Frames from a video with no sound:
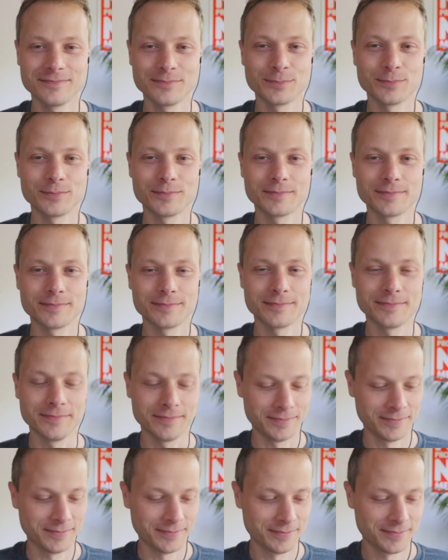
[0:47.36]

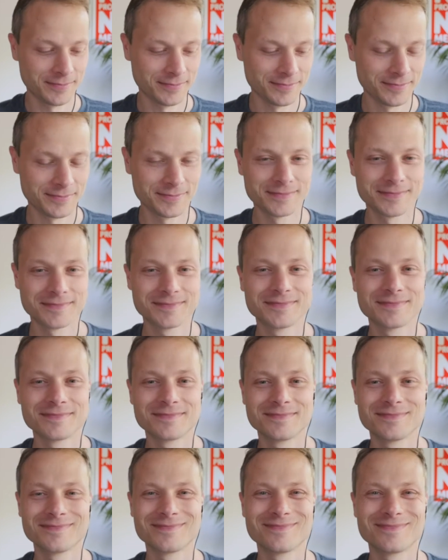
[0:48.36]

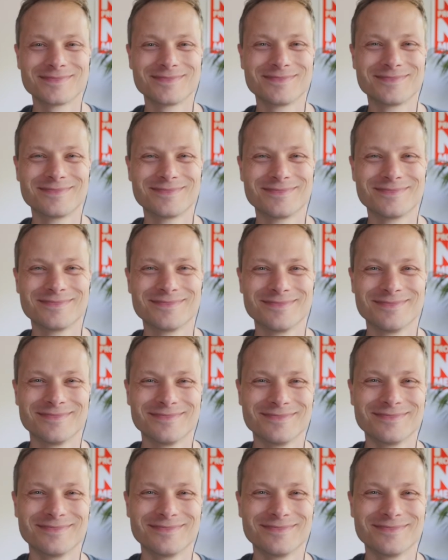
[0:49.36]
This person isn't speaking.